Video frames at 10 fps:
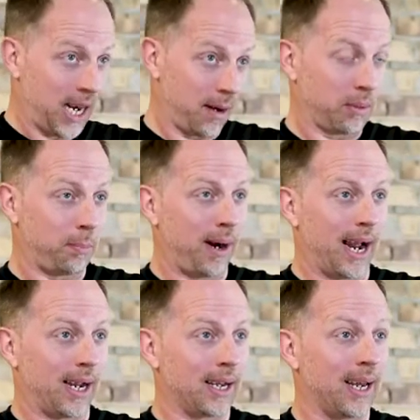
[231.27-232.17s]
comes
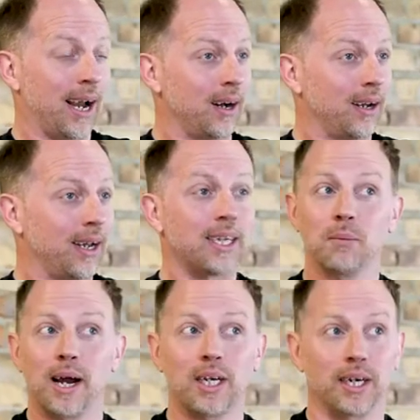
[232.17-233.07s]
back. Now, here's the
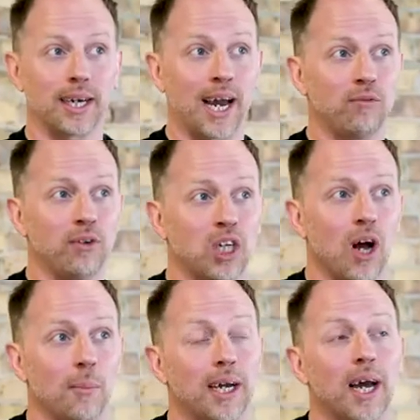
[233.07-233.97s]
magic. Every
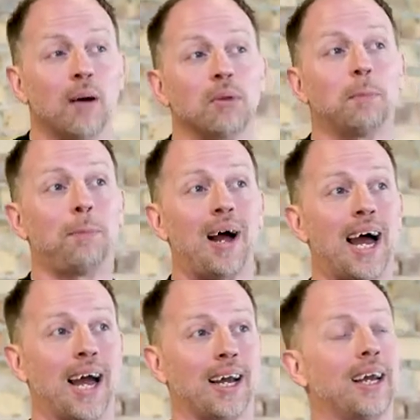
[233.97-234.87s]
time it comes
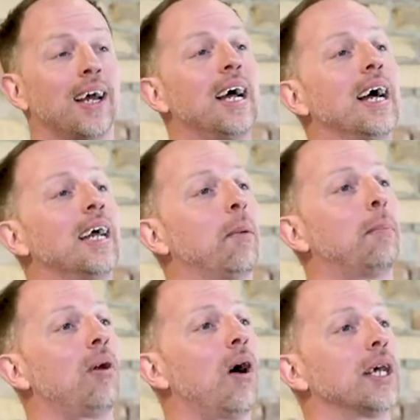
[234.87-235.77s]
back, it
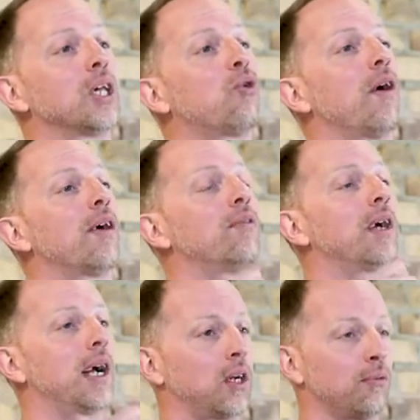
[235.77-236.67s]
applies ground
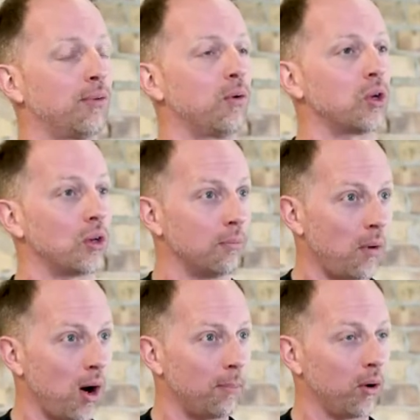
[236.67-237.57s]
reaction force to
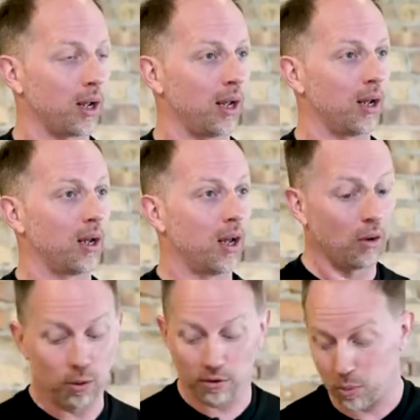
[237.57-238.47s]
my body.
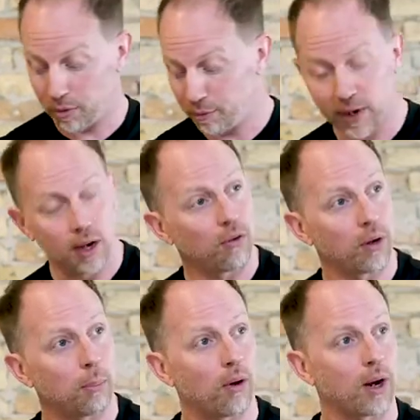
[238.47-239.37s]
Whether my feet are on
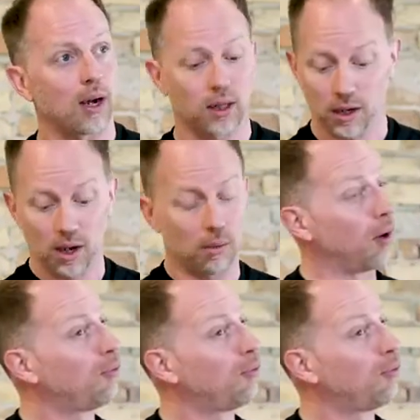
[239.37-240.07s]
the product, my